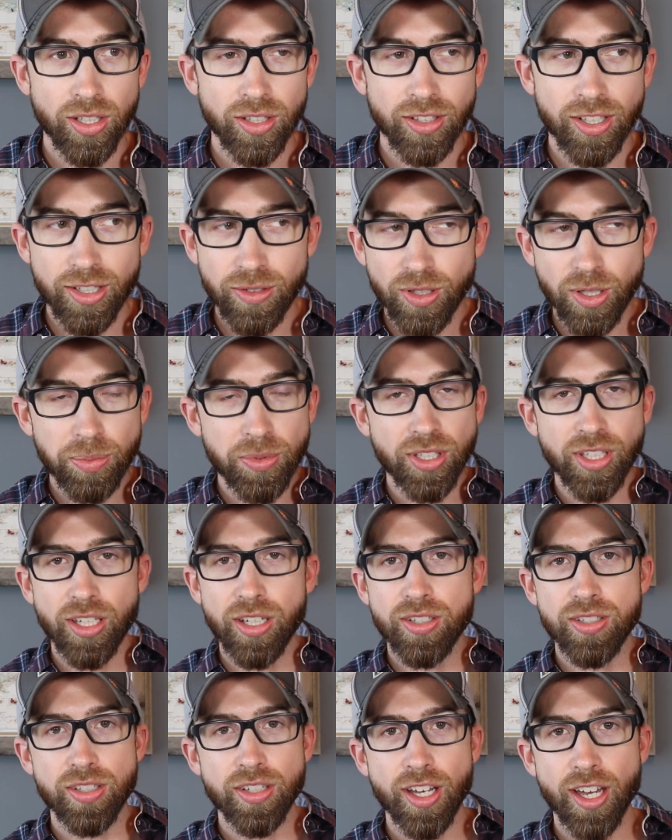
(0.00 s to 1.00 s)
They ripped an
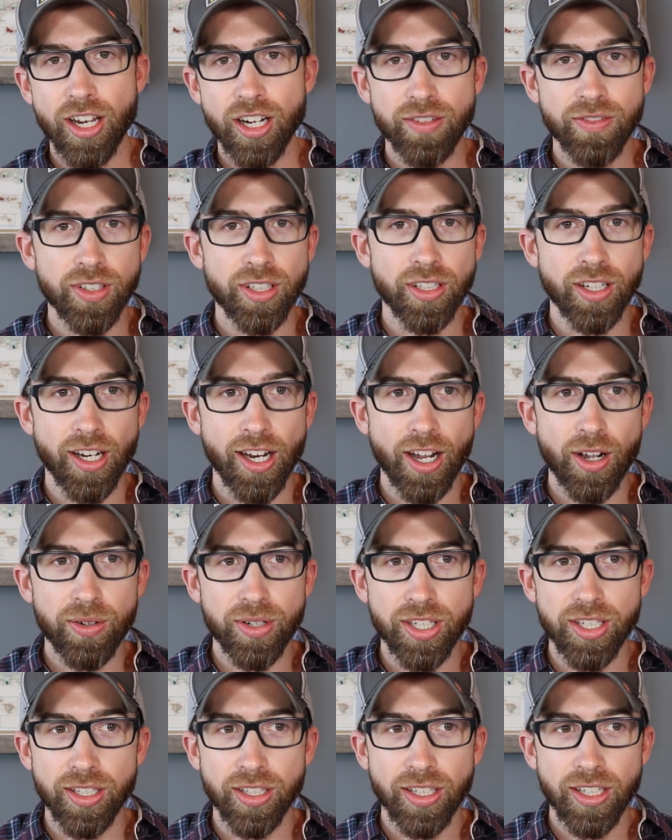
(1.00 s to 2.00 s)
engine out of an
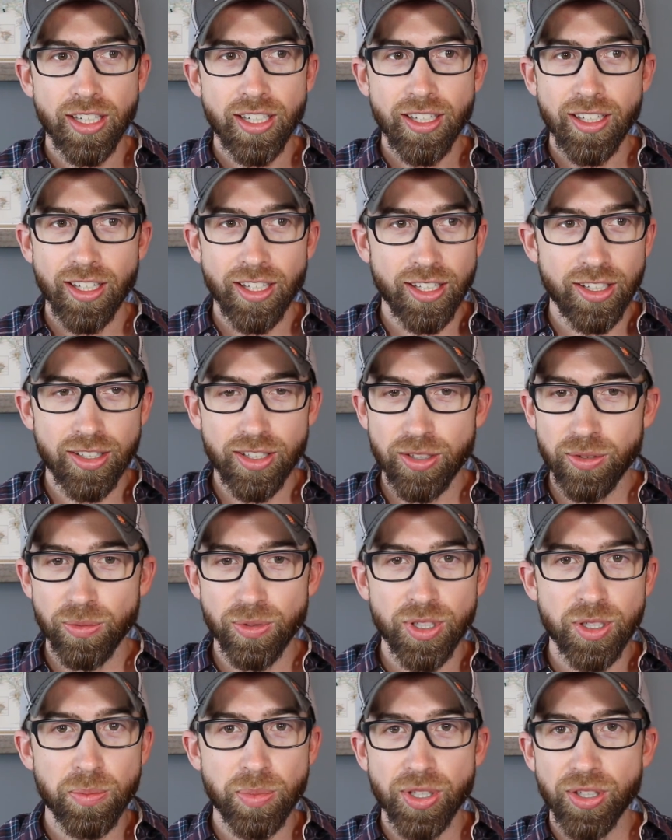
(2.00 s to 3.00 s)
Audi and then
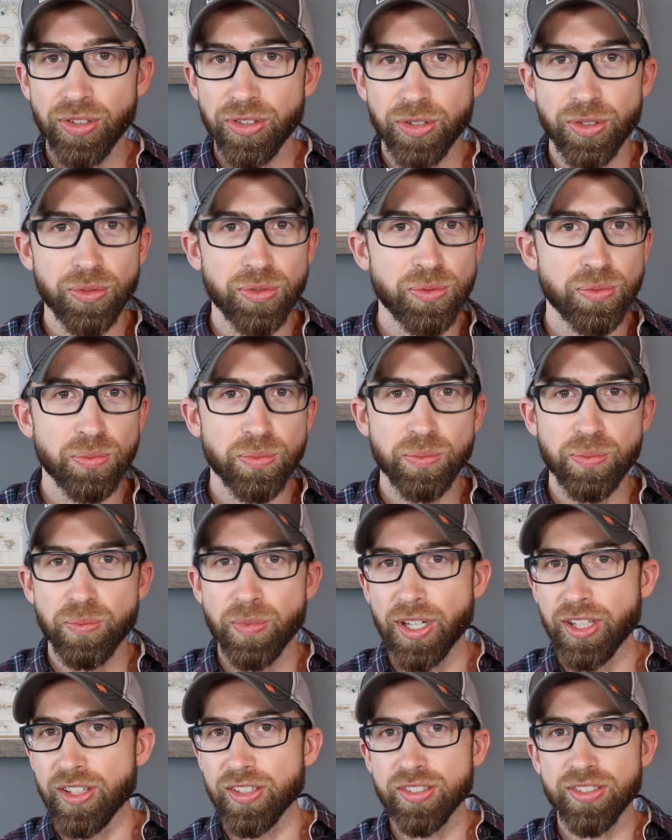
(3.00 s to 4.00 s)
rebuilt and
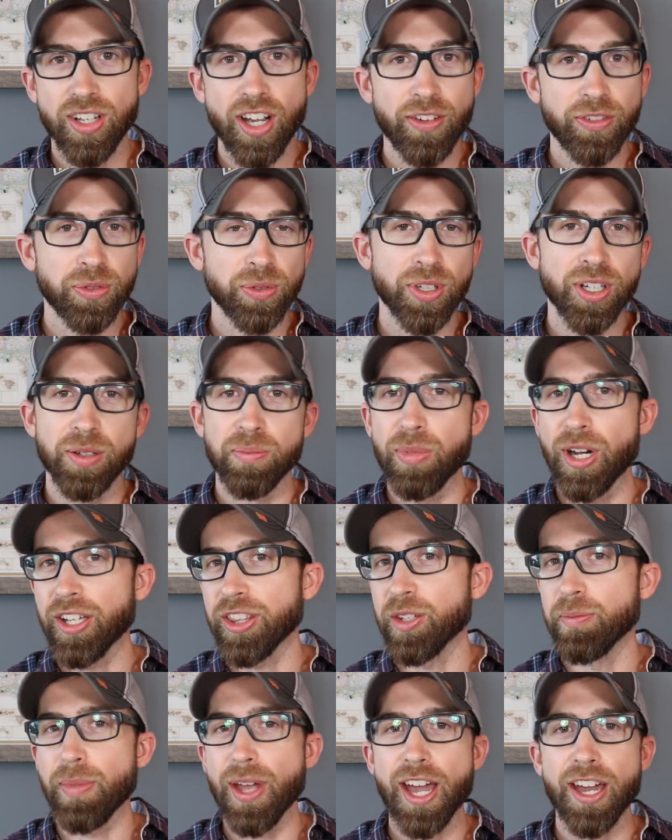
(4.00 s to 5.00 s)
made the software and bought
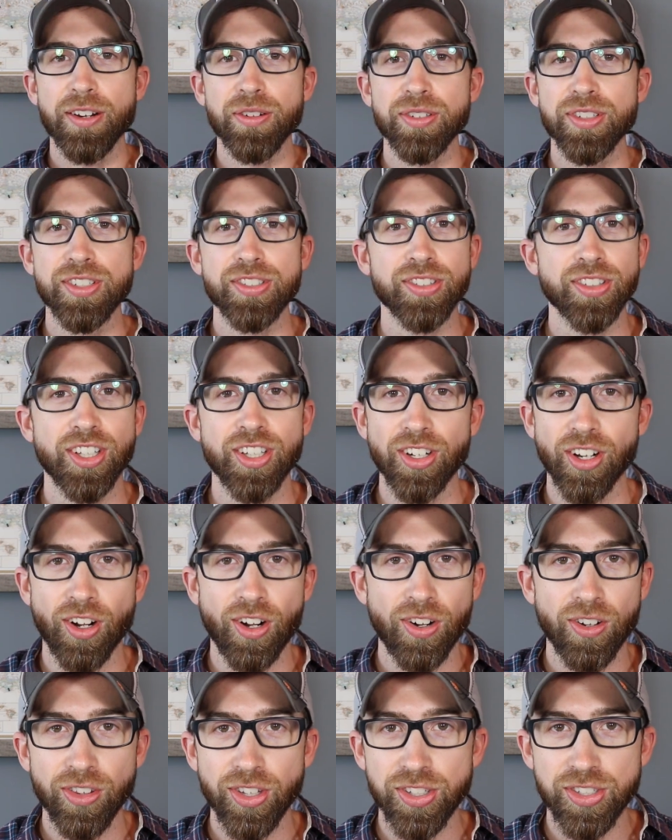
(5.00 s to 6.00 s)
the batteries and
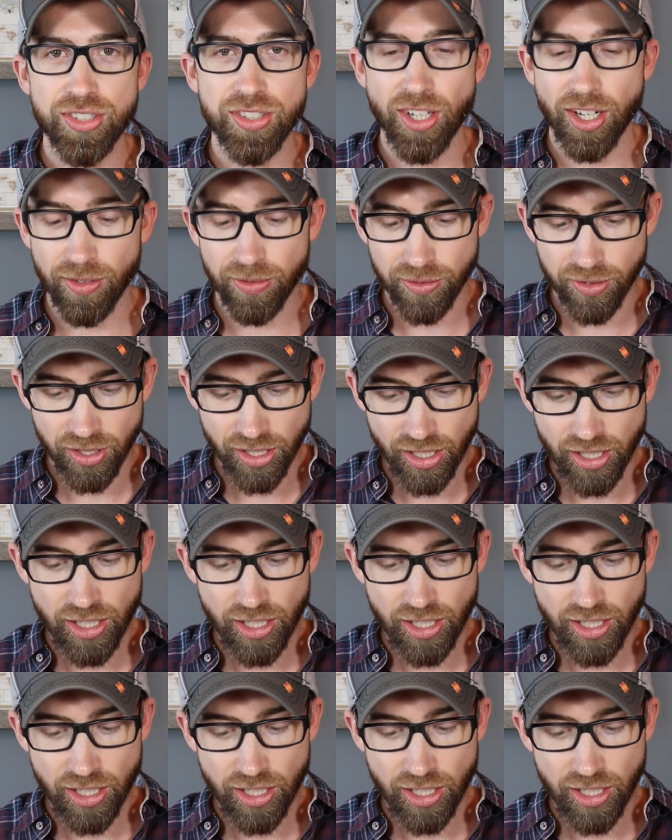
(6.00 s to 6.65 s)
all this stuff.